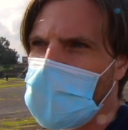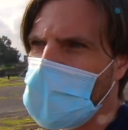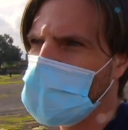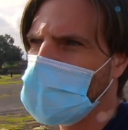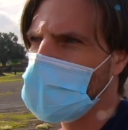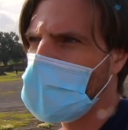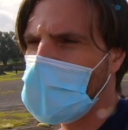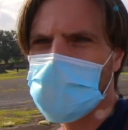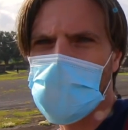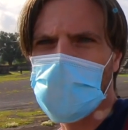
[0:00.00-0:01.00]
name
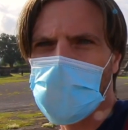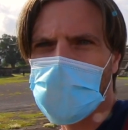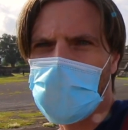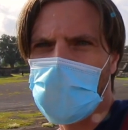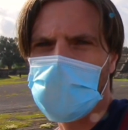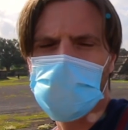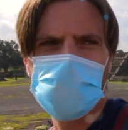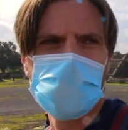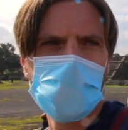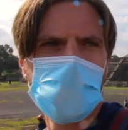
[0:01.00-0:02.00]
Teotihuacan,
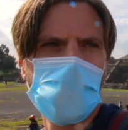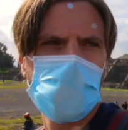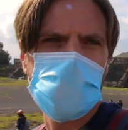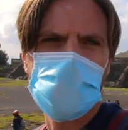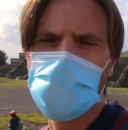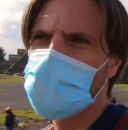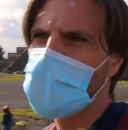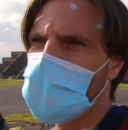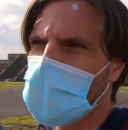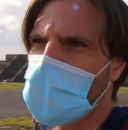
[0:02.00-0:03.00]
which
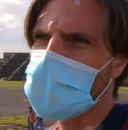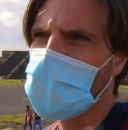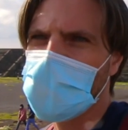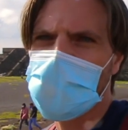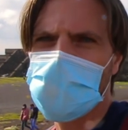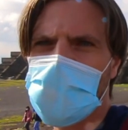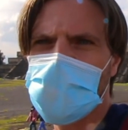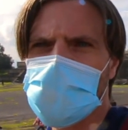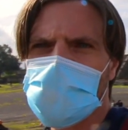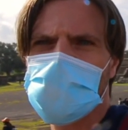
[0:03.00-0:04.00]
loosely translated
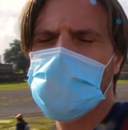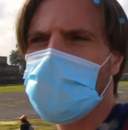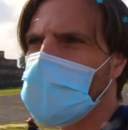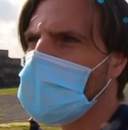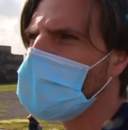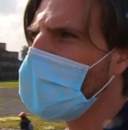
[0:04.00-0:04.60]
means something